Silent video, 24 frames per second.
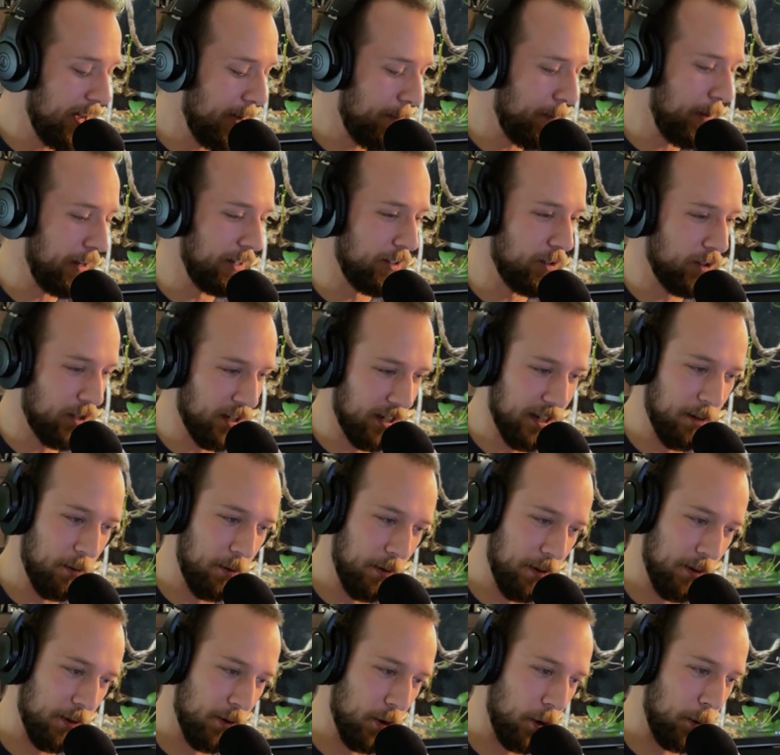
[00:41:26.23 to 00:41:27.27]
But do you think
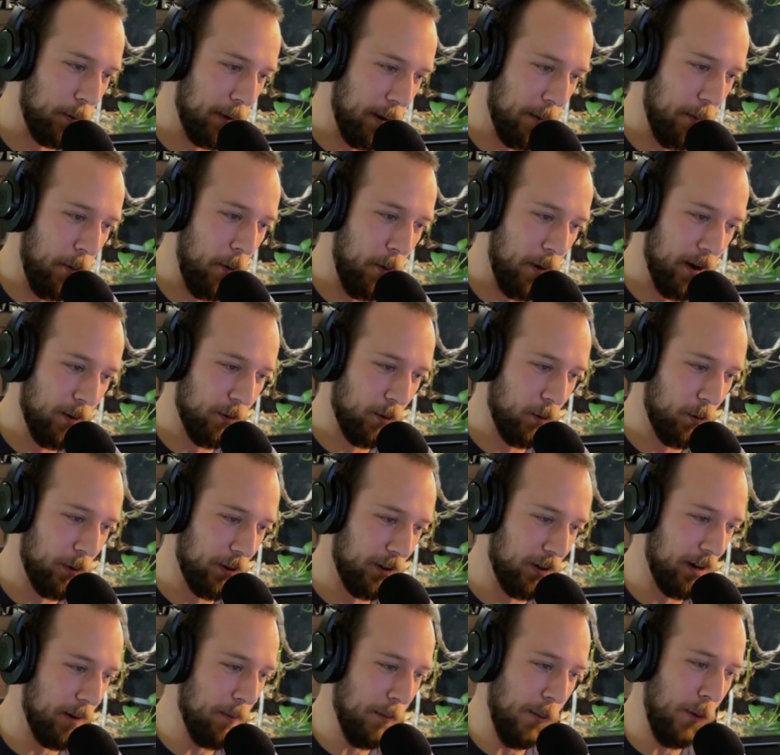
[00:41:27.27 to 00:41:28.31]
there'll be a point where
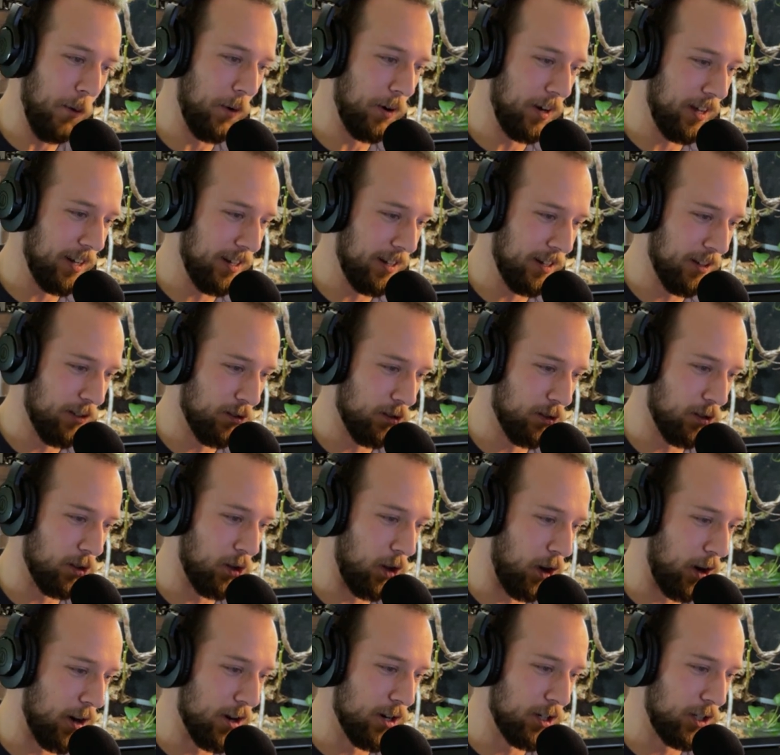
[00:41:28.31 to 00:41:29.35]
we're importing
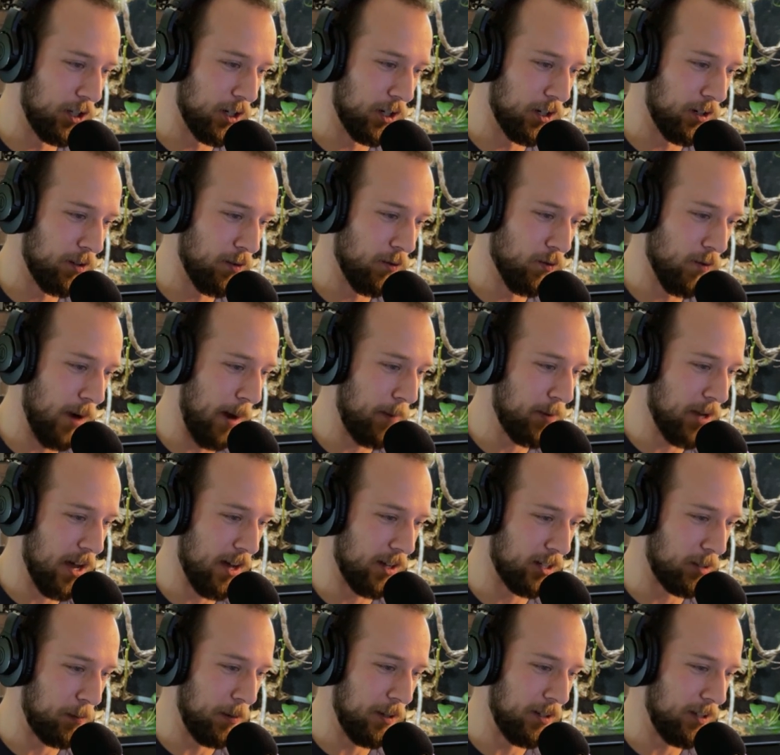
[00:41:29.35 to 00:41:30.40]
larger reptile
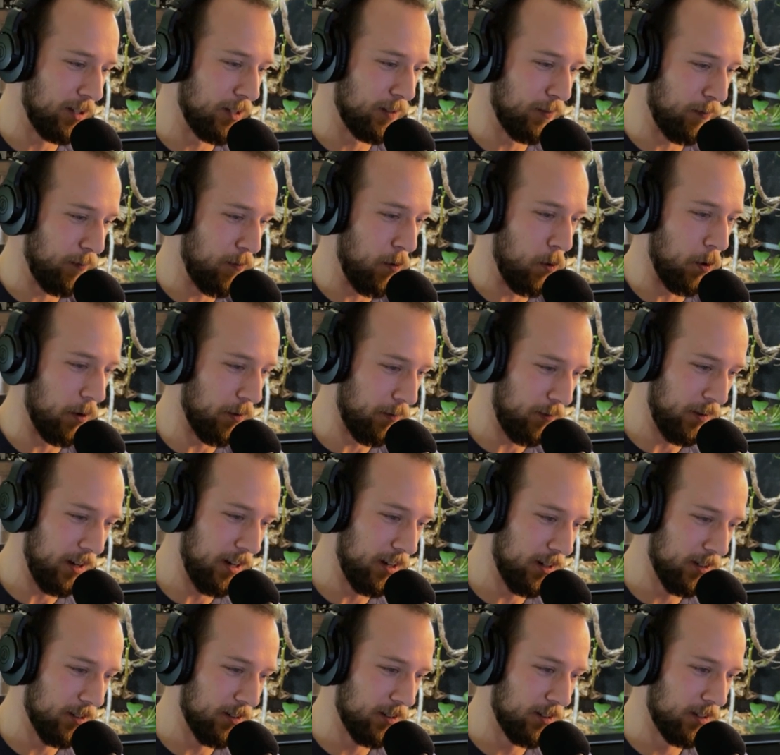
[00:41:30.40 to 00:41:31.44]
species for
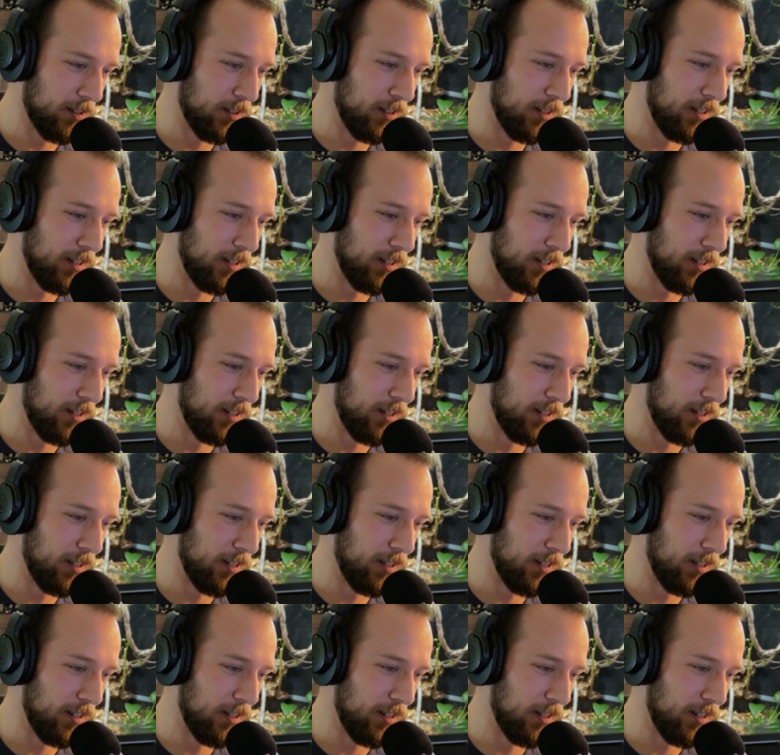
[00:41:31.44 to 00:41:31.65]
feeders?